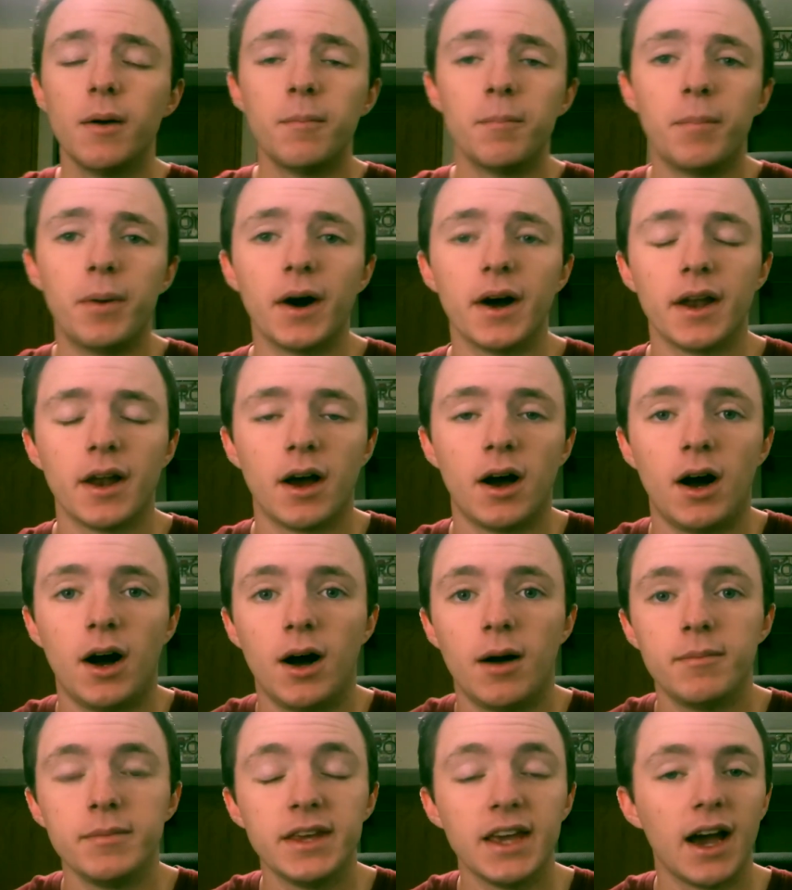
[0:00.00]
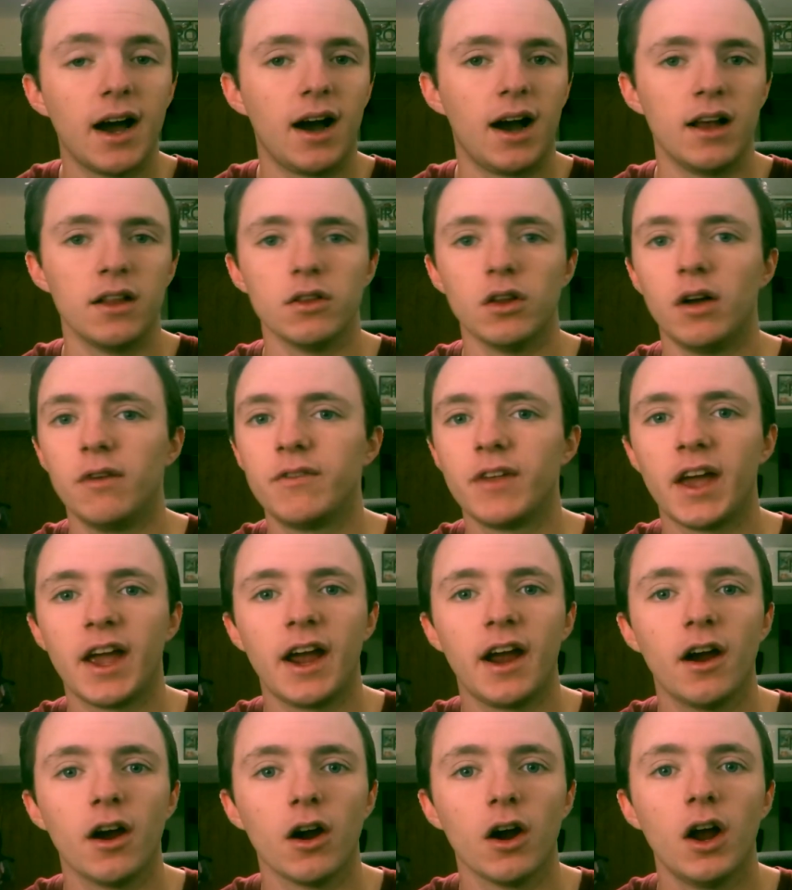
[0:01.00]
But, I love the
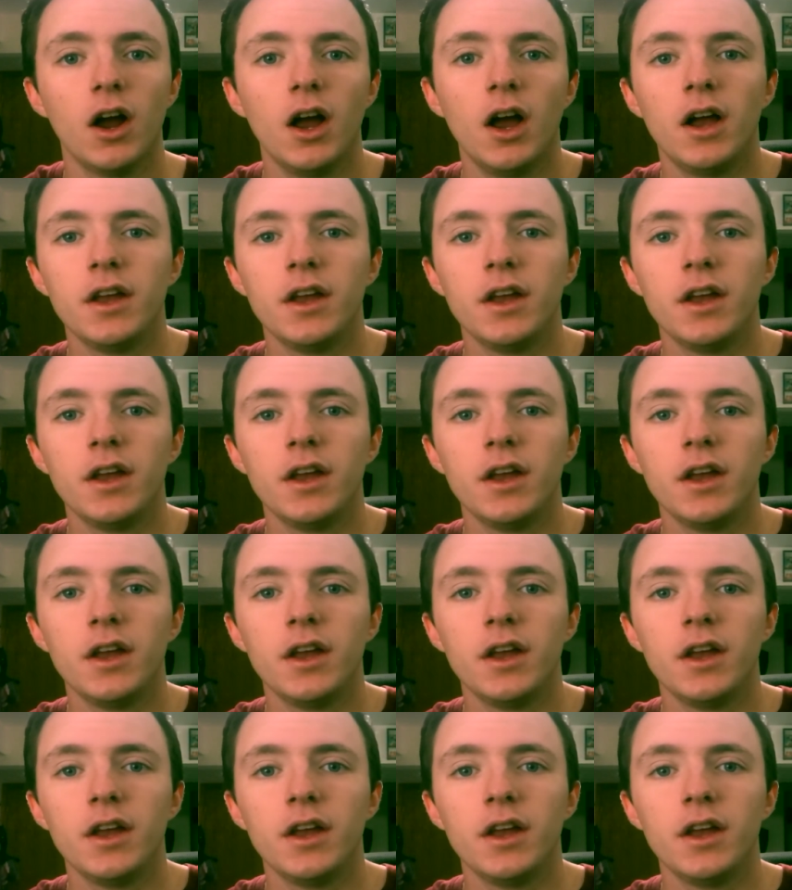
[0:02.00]
hair.